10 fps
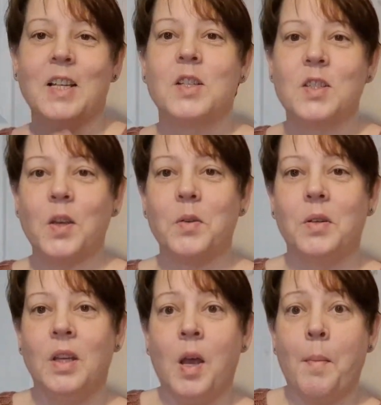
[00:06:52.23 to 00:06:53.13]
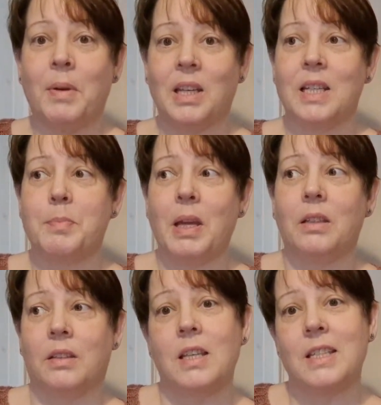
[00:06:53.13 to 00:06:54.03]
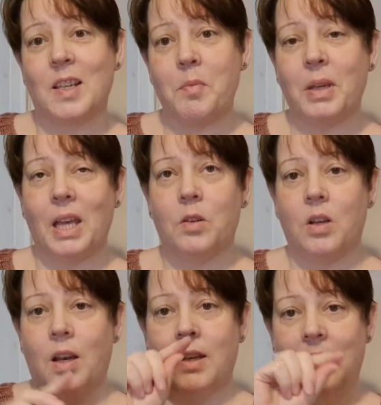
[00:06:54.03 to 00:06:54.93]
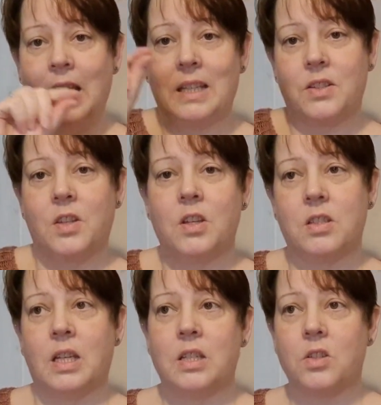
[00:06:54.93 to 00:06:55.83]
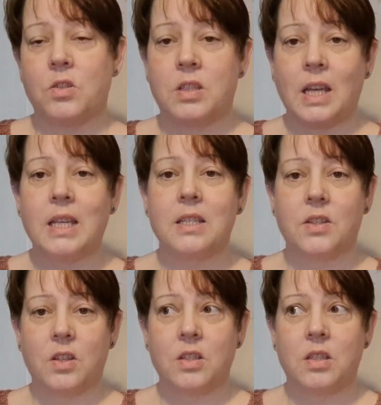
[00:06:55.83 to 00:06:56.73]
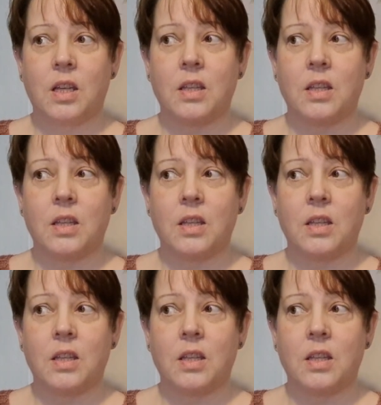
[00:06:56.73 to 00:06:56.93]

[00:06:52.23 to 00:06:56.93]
So my next pattern is coming out next Thursday. So today is Thursday.